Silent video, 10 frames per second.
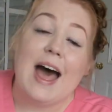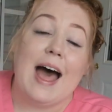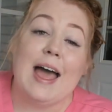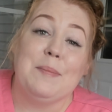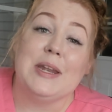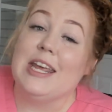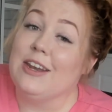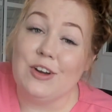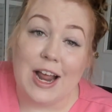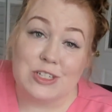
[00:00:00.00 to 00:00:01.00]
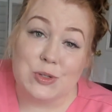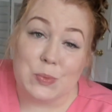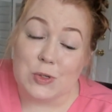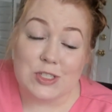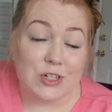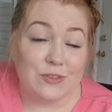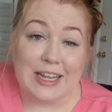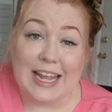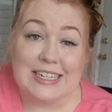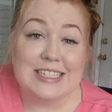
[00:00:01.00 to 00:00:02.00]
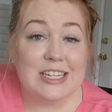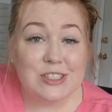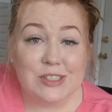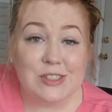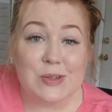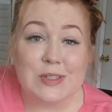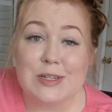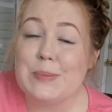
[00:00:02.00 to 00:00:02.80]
I'm an international board certified lactation consultant,